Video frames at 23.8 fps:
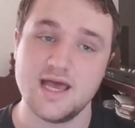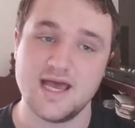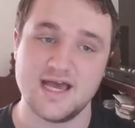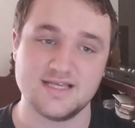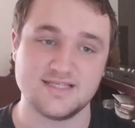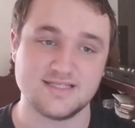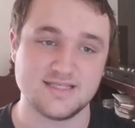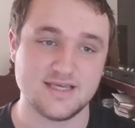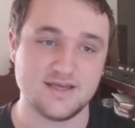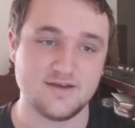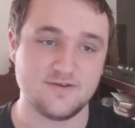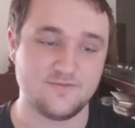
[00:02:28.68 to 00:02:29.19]

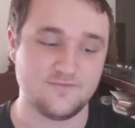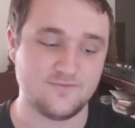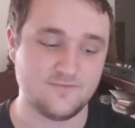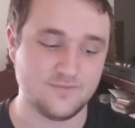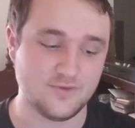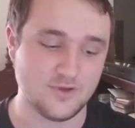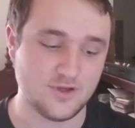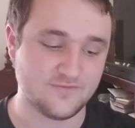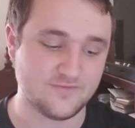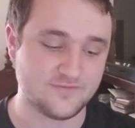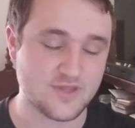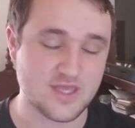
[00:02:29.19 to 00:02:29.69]
as if
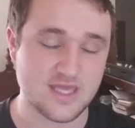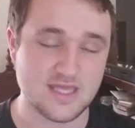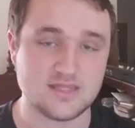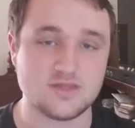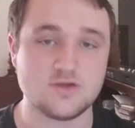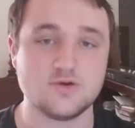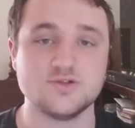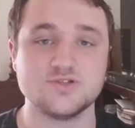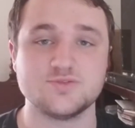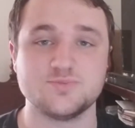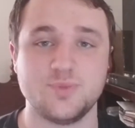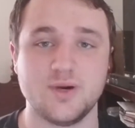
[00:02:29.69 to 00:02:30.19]
you have to hit
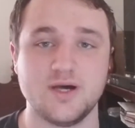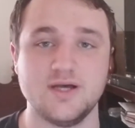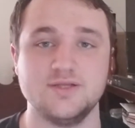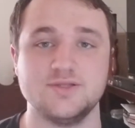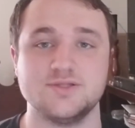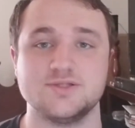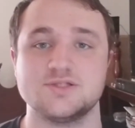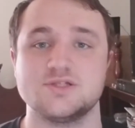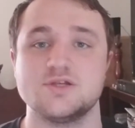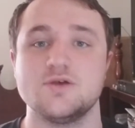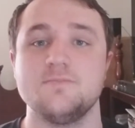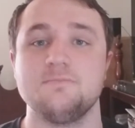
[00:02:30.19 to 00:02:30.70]
those
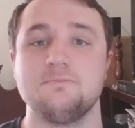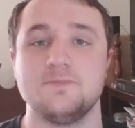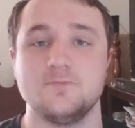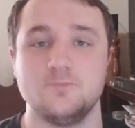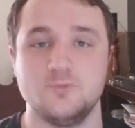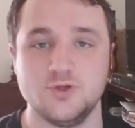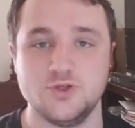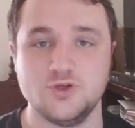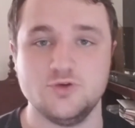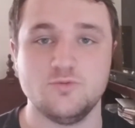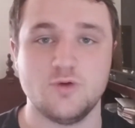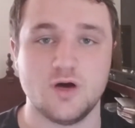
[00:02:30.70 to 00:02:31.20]
buttons
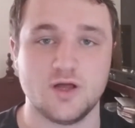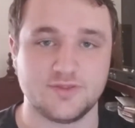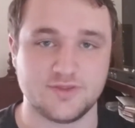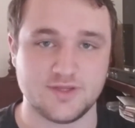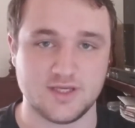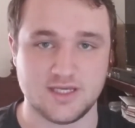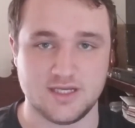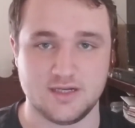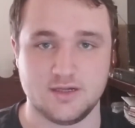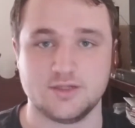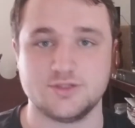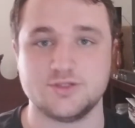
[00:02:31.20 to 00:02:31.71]
when you want the
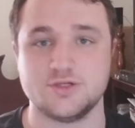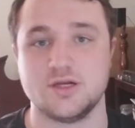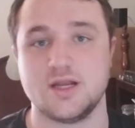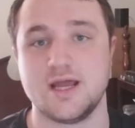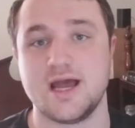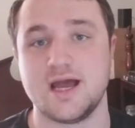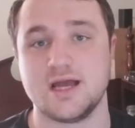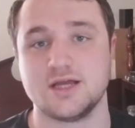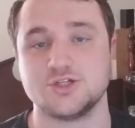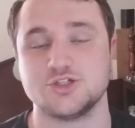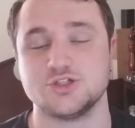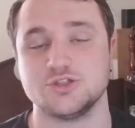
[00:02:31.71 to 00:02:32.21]
character to
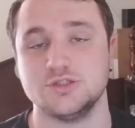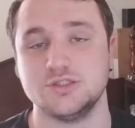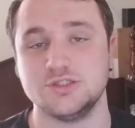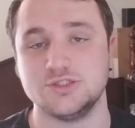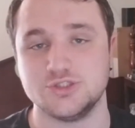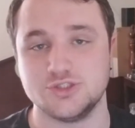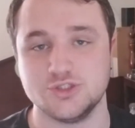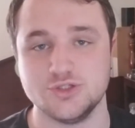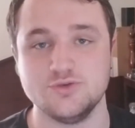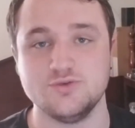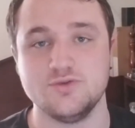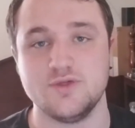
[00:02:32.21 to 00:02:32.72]
actually
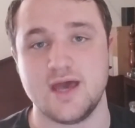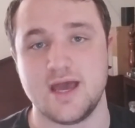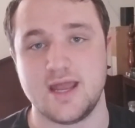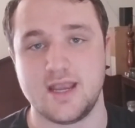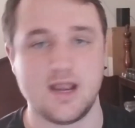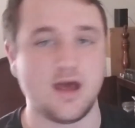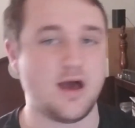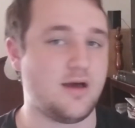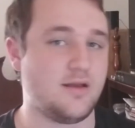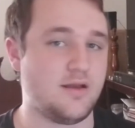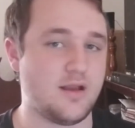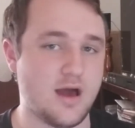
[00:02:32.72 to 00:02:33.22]
do that,
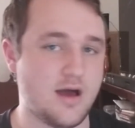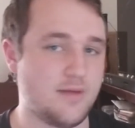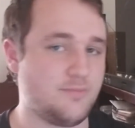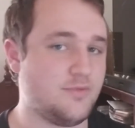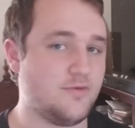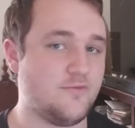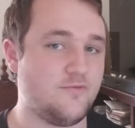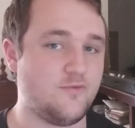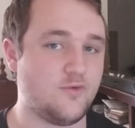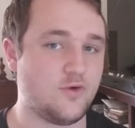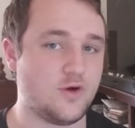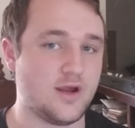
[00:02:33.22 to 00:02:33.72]
not
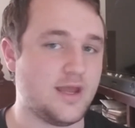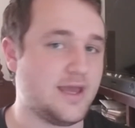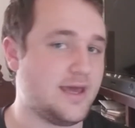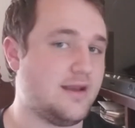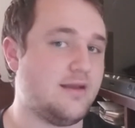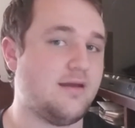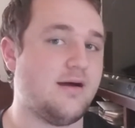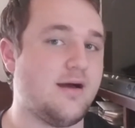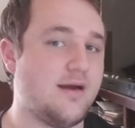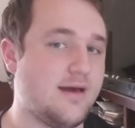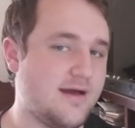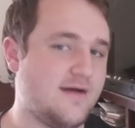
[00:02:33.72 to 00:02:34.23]
beforehand,
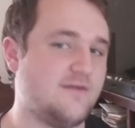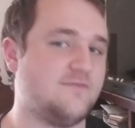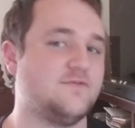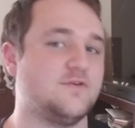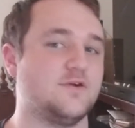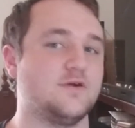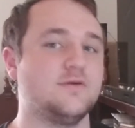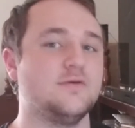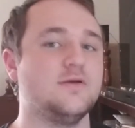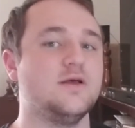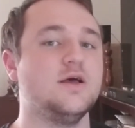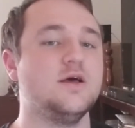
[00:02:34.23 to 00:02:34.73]
not
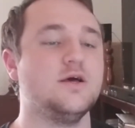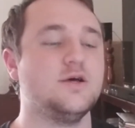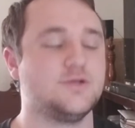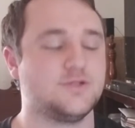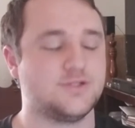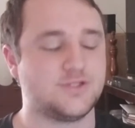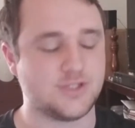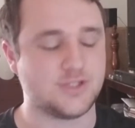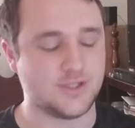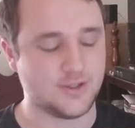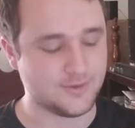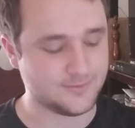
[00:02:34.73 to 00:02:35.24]
after.
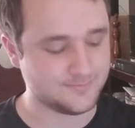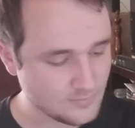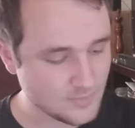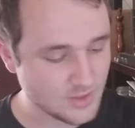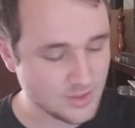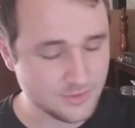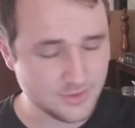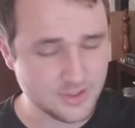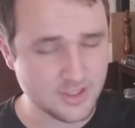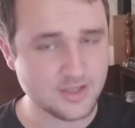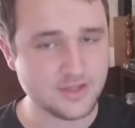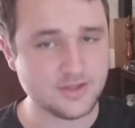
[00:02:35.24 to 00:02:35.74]
So
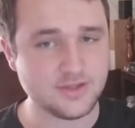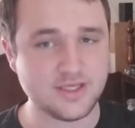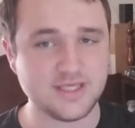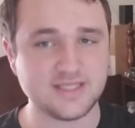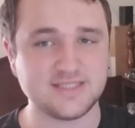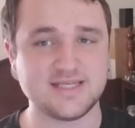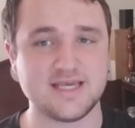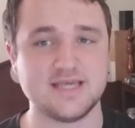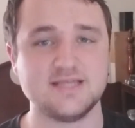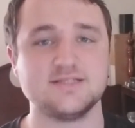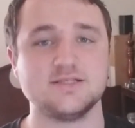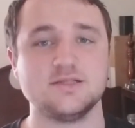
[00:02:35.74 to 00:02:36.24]
yeah, it
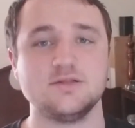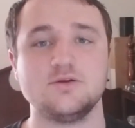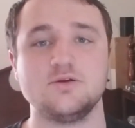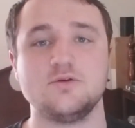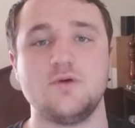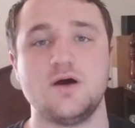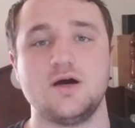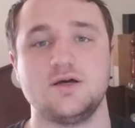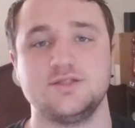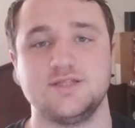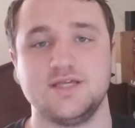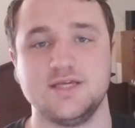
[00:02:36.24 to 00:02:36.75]
takes a little
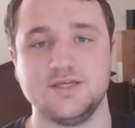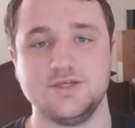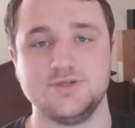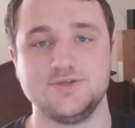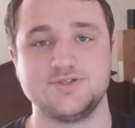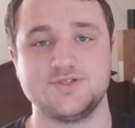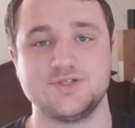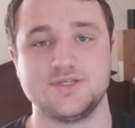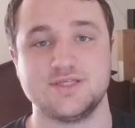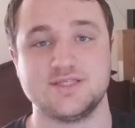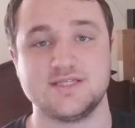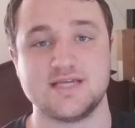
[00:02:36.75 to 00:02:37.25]
while to get
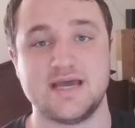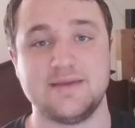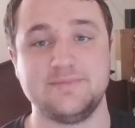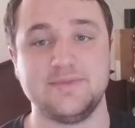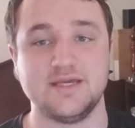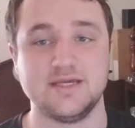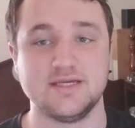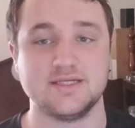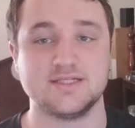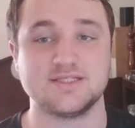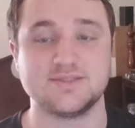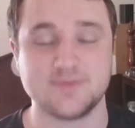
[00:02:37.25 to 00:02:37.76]
used to the
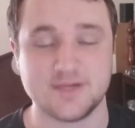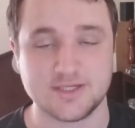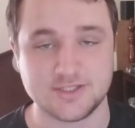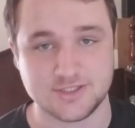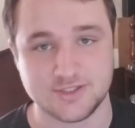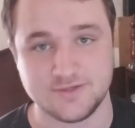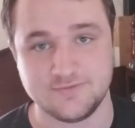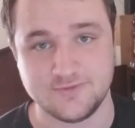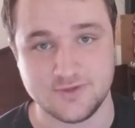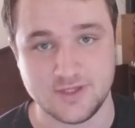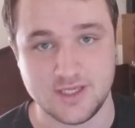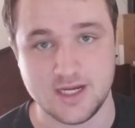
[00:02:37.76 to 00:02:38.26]
timing,
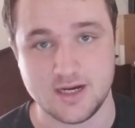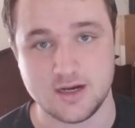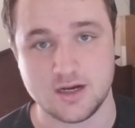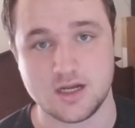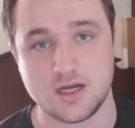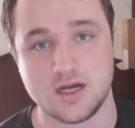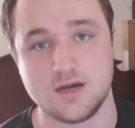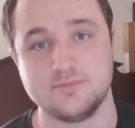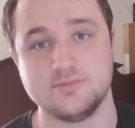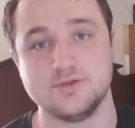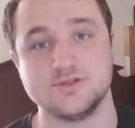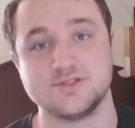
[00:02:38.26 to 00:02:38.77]
especially for the air
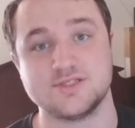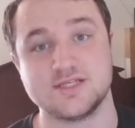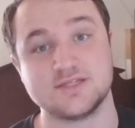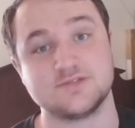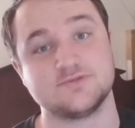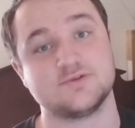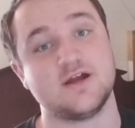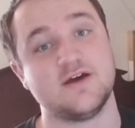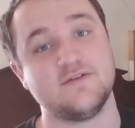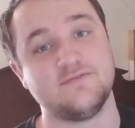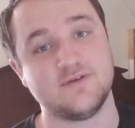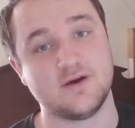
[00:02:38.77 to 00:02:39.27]
combos. That's
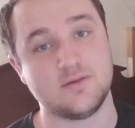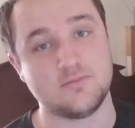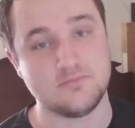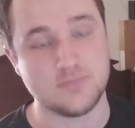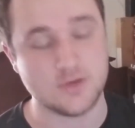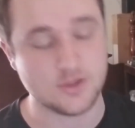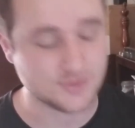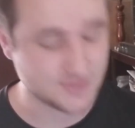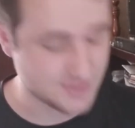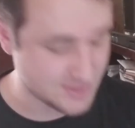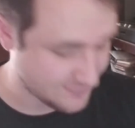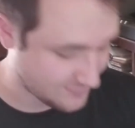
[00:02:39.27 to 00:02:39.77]
what I found
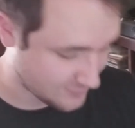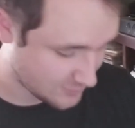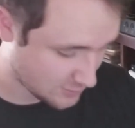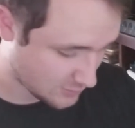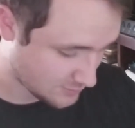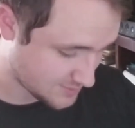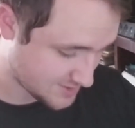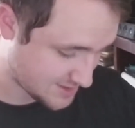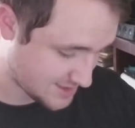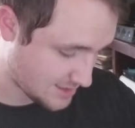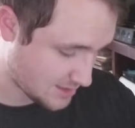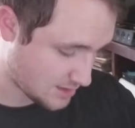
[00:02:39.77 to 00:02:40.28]
most difficult,
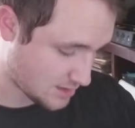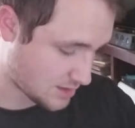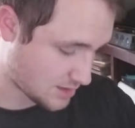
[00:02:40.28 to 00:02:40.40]
was the air